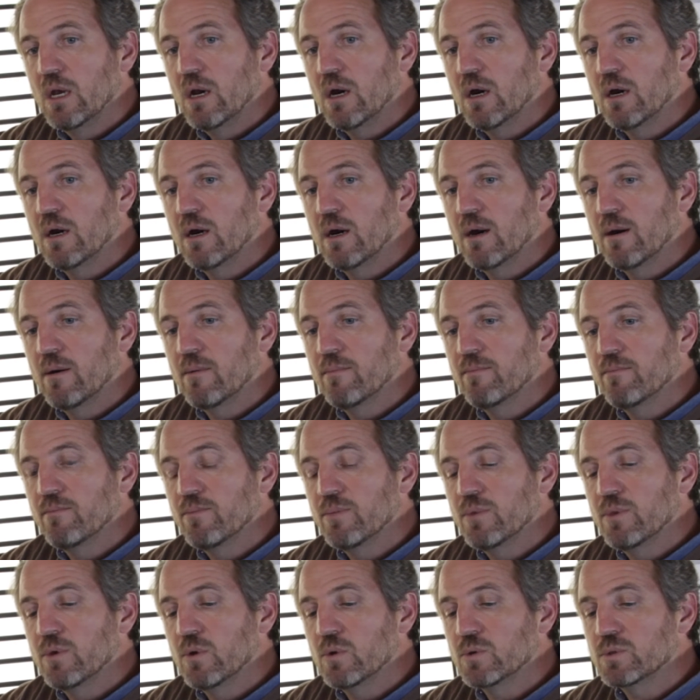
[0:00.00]

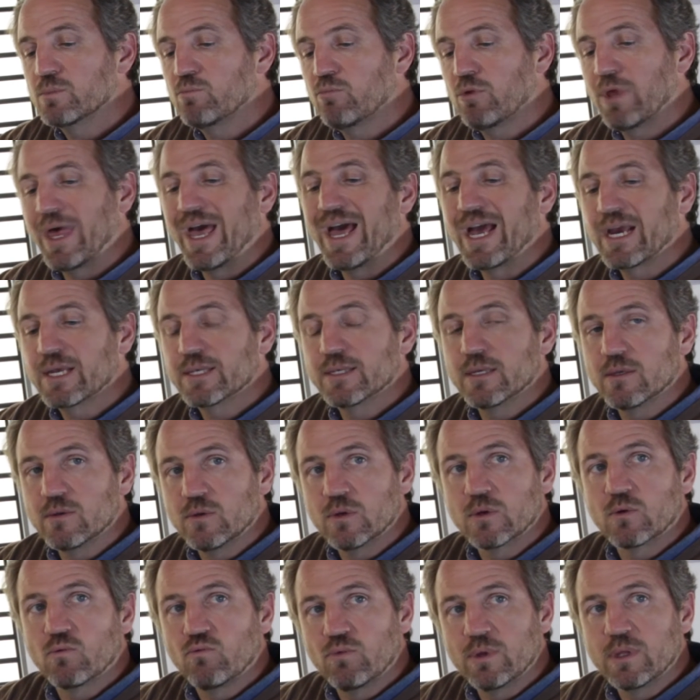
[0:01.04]
those blacks that
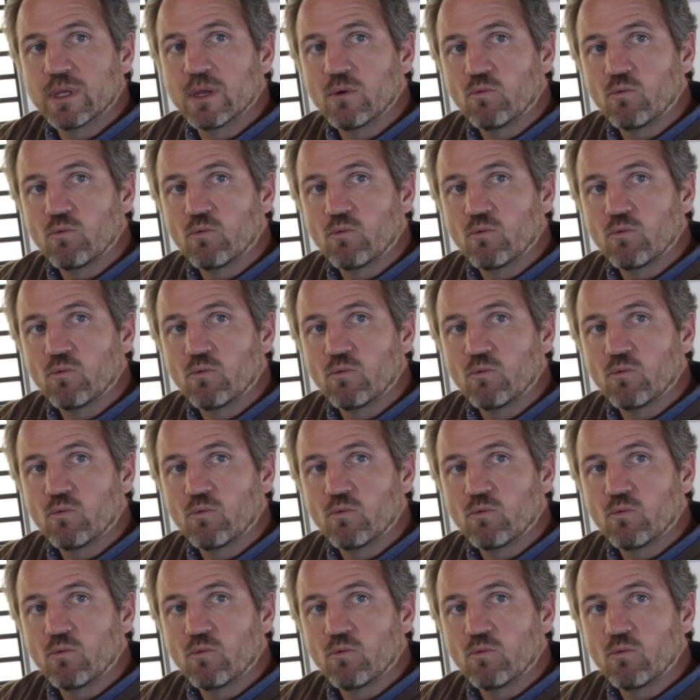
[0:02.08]
look really